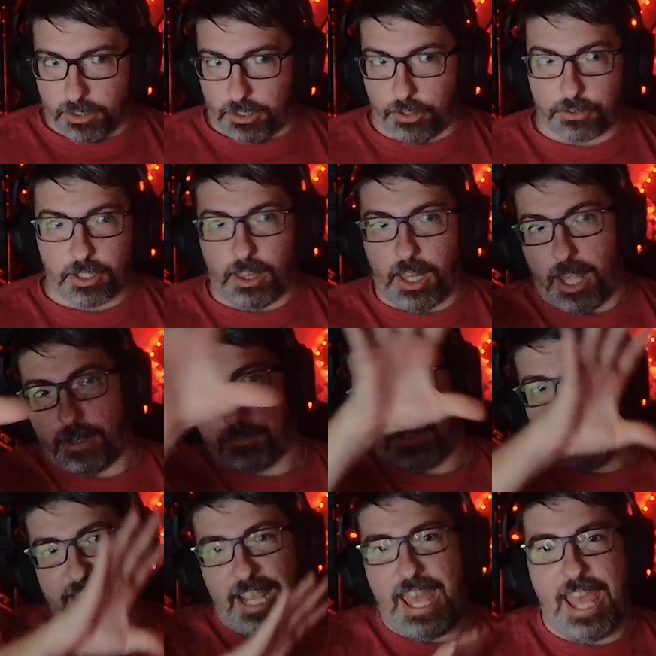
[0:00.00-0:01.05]
there's a lot
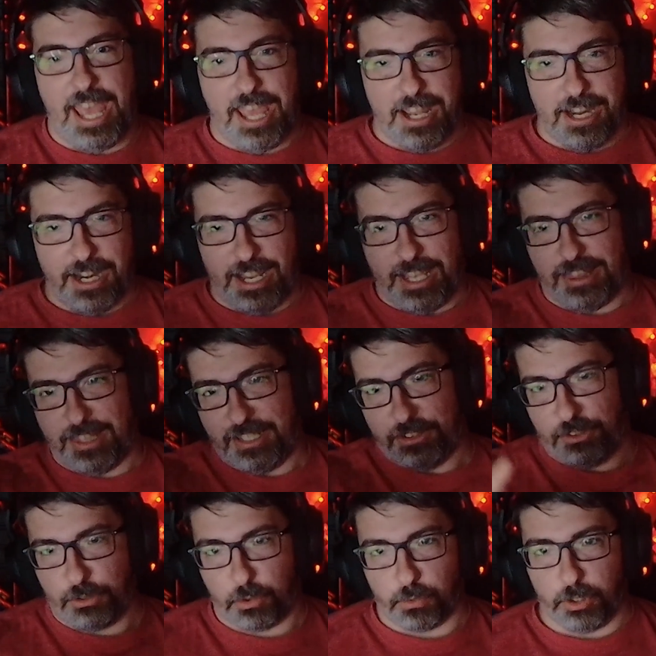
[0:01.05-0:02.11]
of dead in
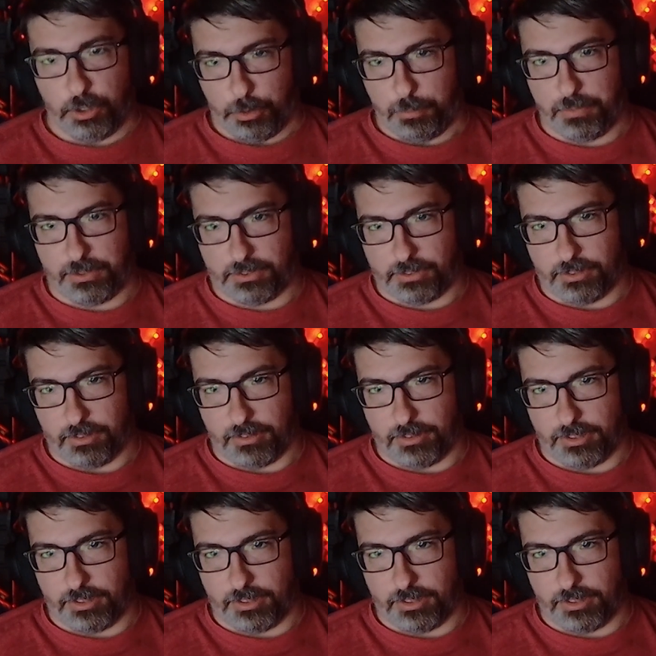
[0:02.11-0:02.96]
these groups.